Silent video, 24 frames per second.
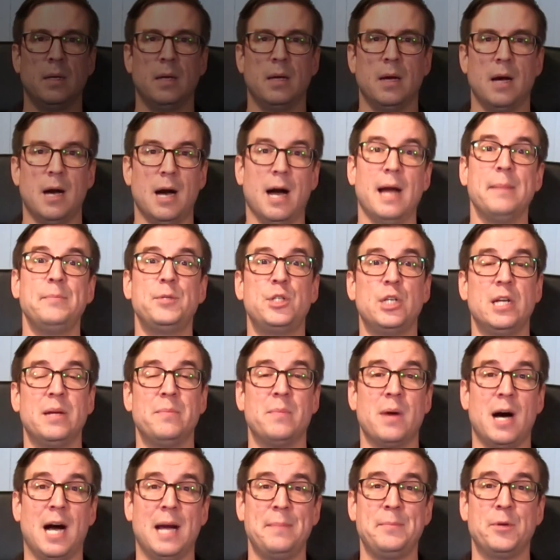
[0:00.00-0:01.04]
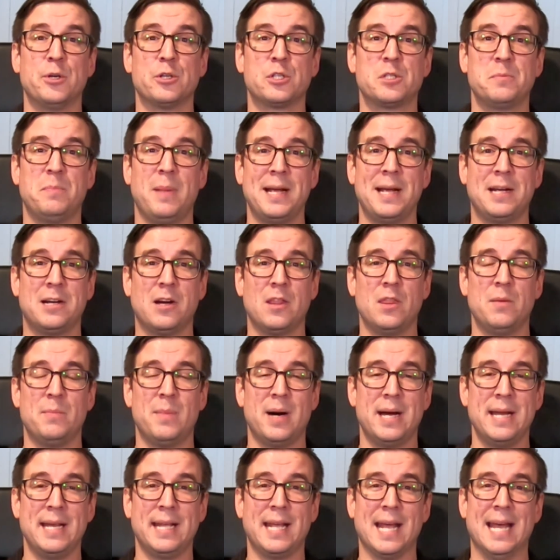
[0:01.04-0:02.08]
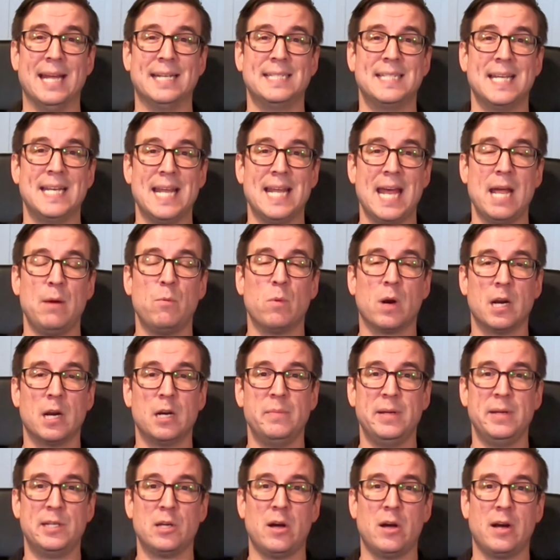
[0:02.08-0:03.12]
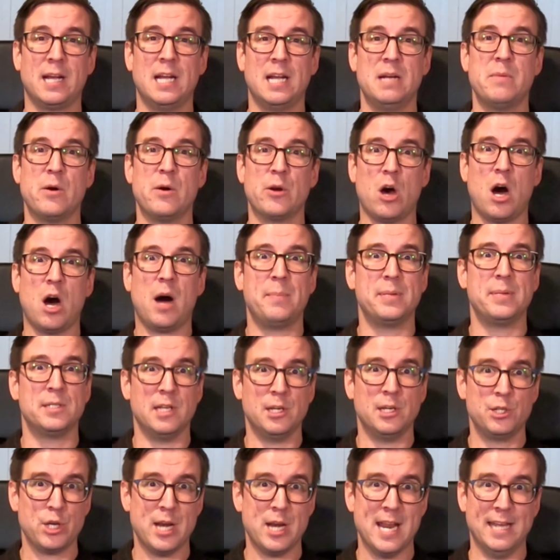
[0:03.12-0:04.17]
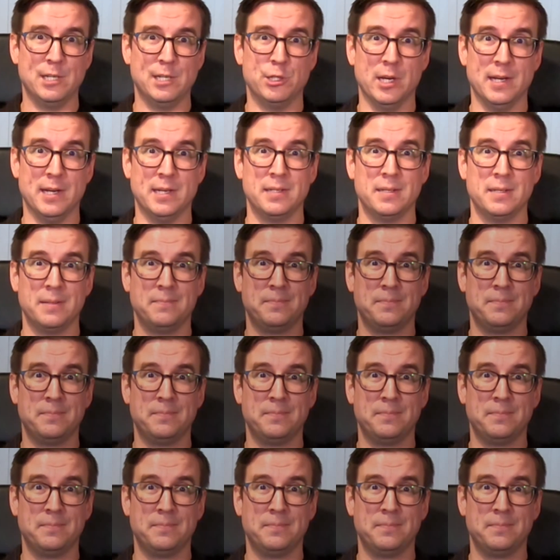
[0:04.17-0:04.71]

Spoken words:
I'm Jim, I'm your Spike on the mic, and today we're going to be talking about Opposition Agent.